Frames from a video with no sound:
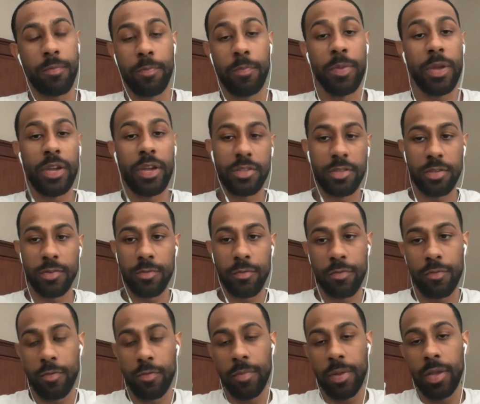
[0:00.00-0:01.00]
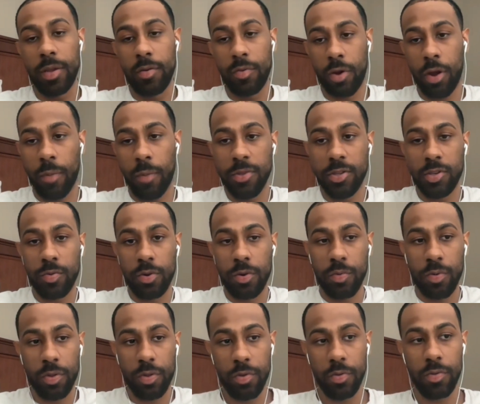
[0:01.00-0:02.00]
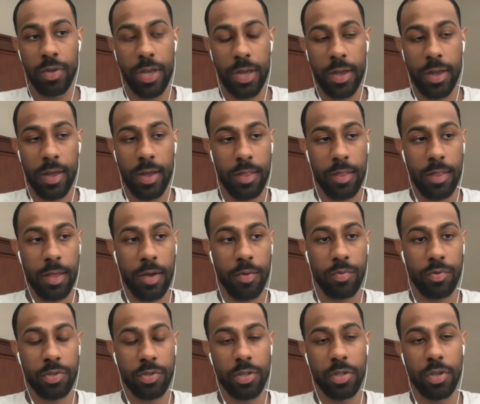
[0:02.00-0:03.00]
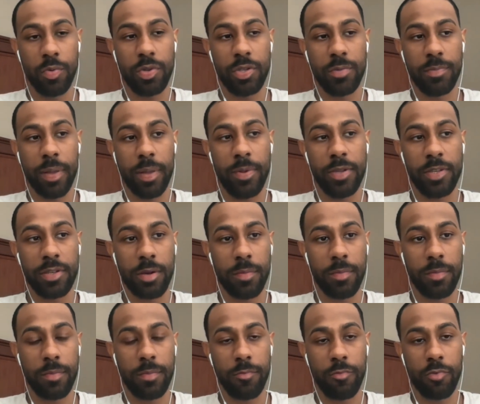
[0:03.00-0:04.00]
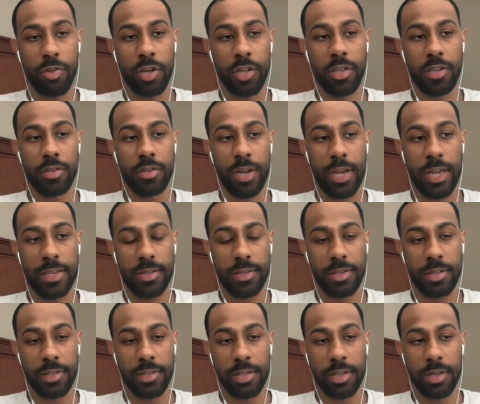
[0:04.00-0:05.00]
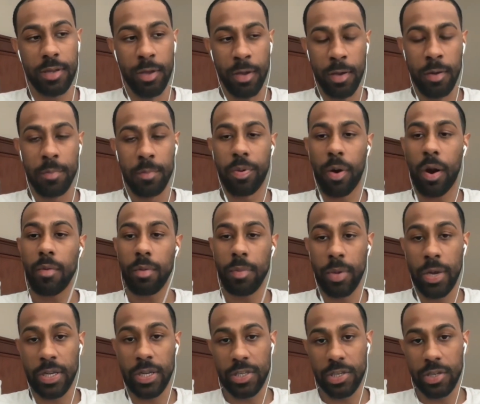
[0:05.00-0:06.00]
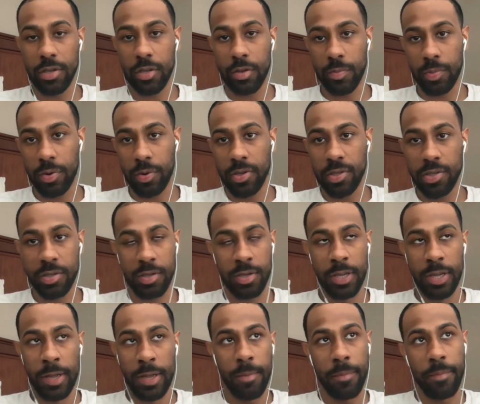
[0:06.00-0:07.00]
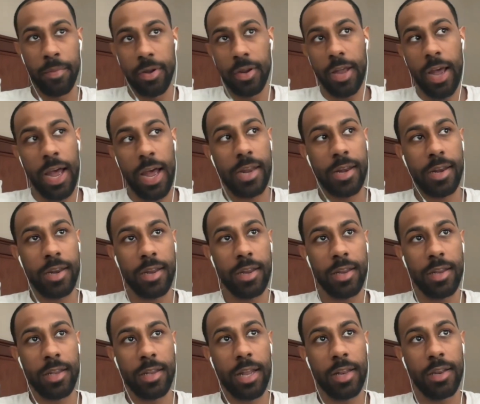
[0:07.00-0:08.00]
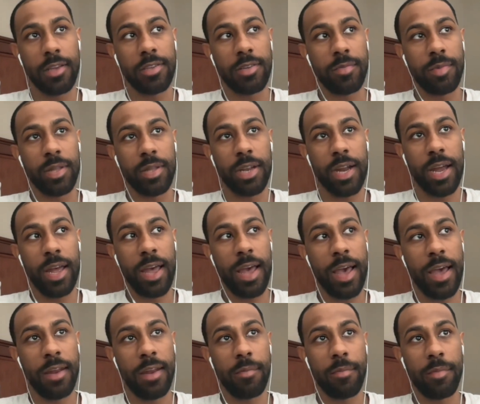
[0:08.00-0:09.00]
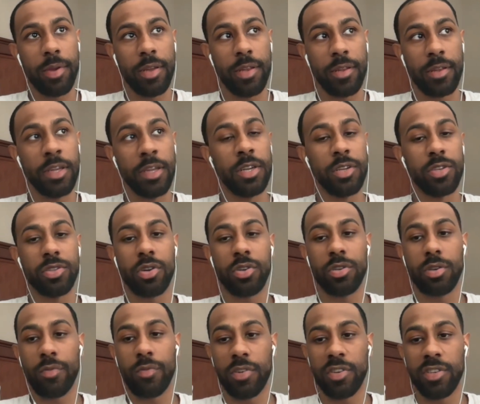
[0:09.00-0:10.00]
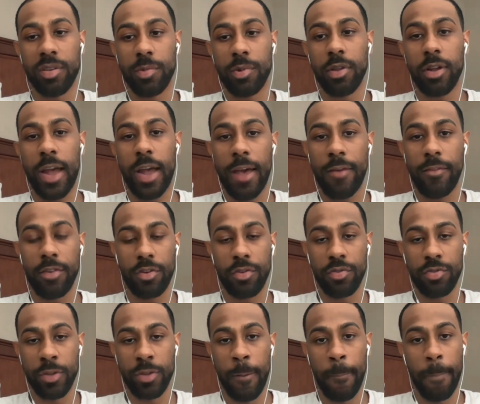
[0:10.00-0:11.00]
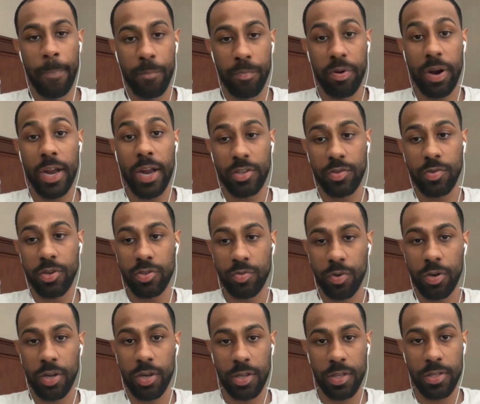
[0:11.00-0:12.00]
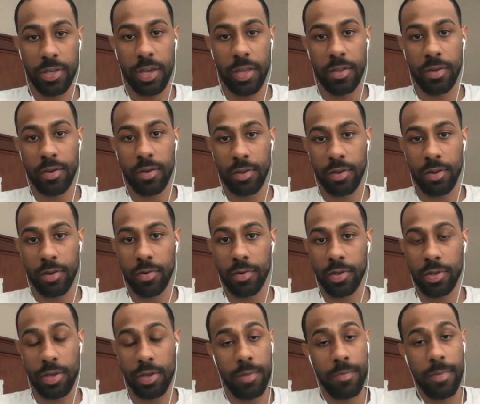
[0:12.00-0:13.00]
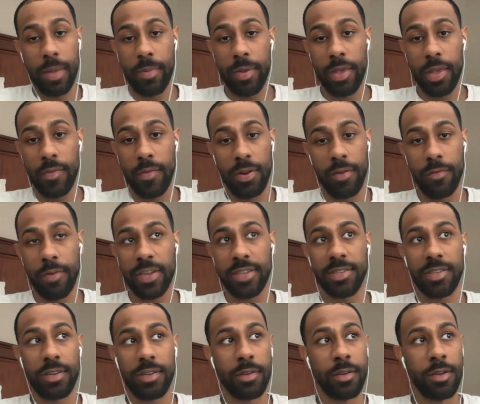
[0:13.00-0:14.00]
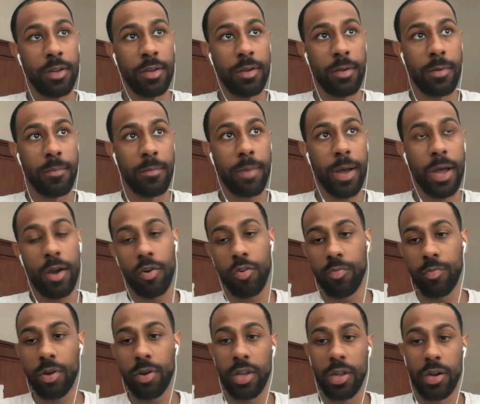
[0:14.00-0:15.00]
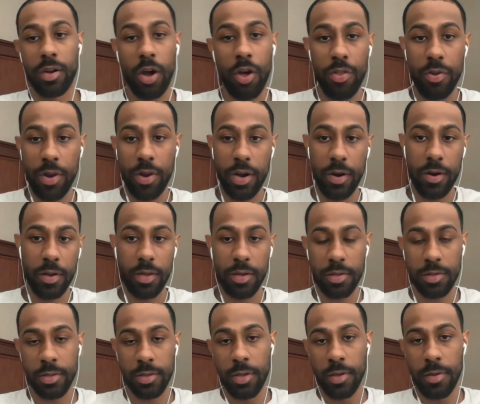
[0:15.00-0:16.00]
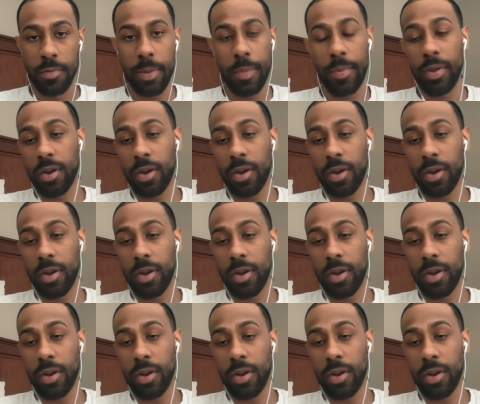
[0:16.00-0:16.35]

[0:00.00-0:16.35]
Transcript: because for me coming to work with you, yeah, there was maybe some reluctance or hesitancy, probably because it's another person, but I that doesn't mean that I hadn't been searching for similar avenues prior to us working together, and maybe even investing my own money in other areas, maybe